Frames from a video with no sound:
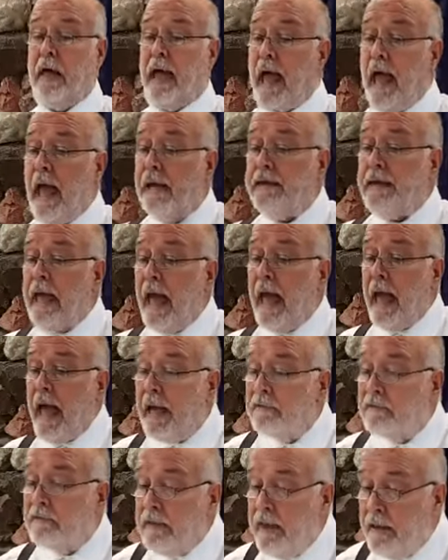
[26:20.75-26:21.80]
and
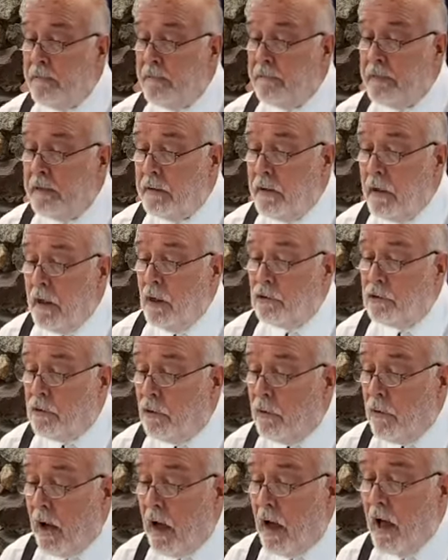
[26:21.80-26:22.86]
has given
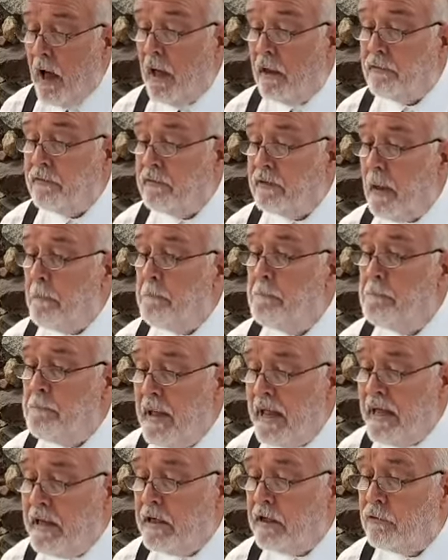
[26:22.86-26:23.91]
to us the
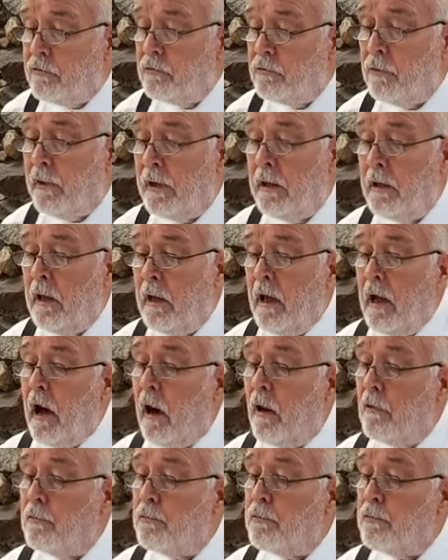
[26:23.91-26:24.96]
ministry
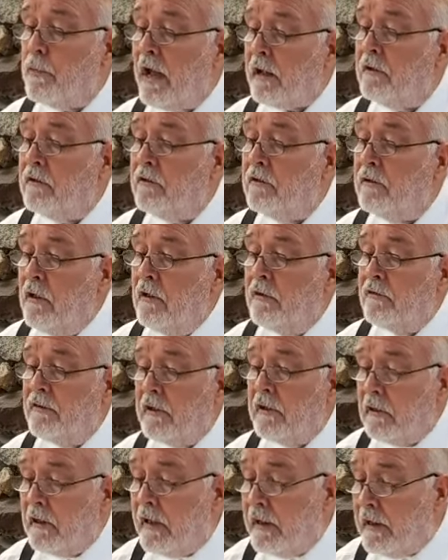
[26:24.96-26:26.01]
of
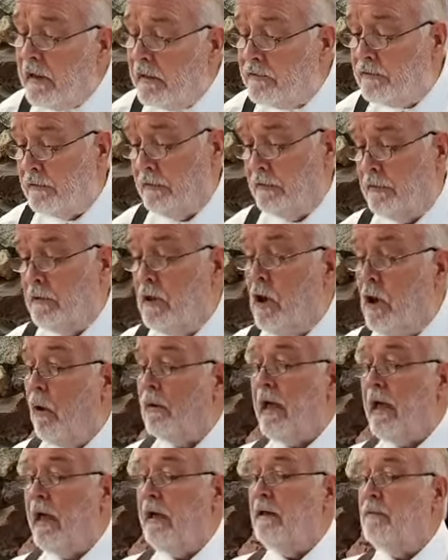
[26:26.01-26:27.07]
reconciliation.
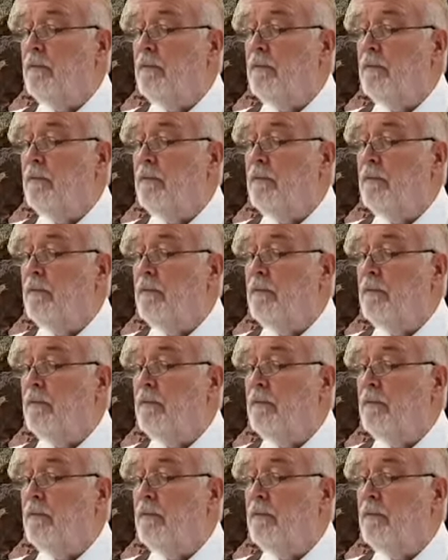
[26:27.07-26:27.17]
Okay,